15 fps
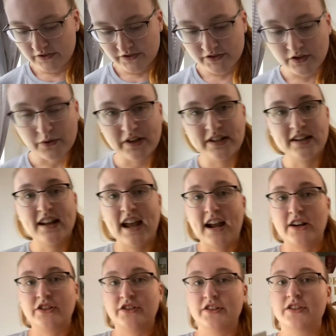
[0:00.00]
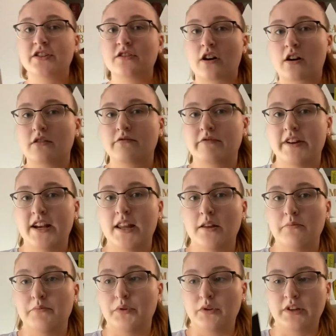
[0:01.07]
So I did actually start
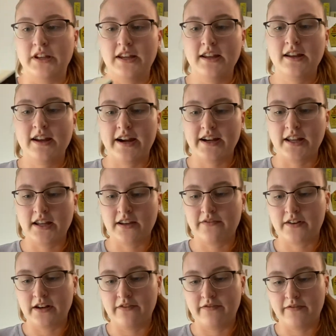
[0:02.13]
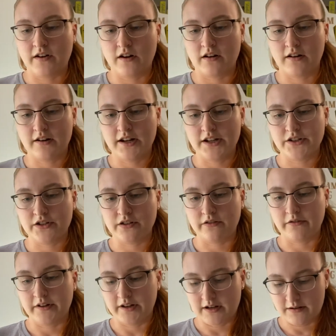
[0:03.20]
reading Bully. I didn't get very far
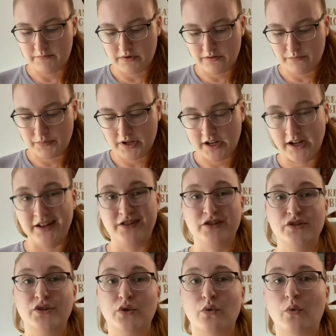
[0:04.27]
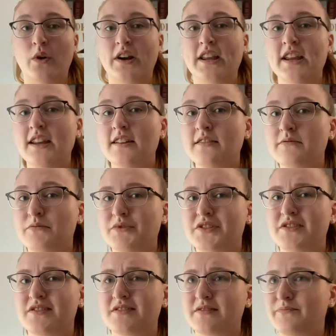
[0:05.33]
into it. I'm on page 20, which
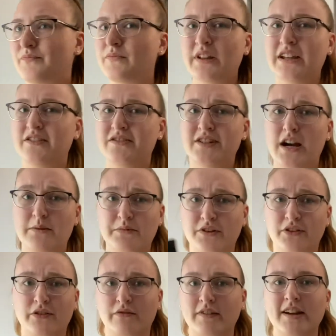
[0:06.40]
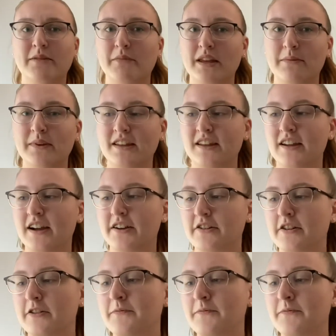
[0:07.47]
is like chapter 3 maybe, I don't know.